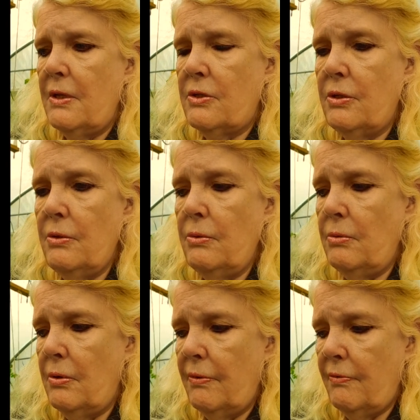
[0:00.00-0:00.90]

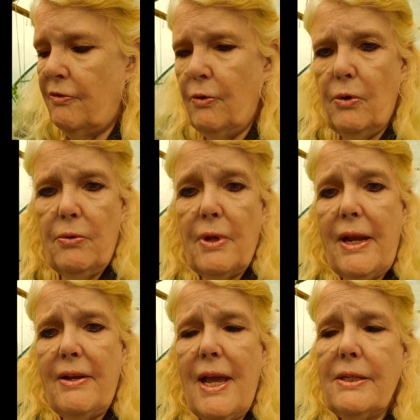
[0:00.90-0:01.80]
to for
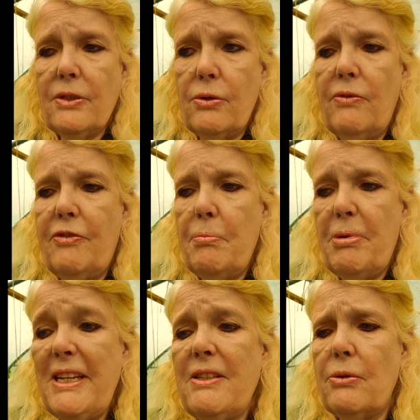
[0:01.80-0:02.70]
and that's good for
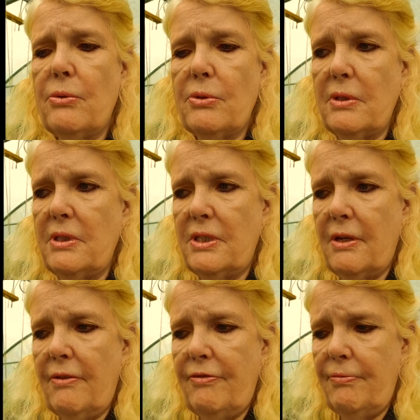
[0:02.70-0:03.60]
beetles and stuff,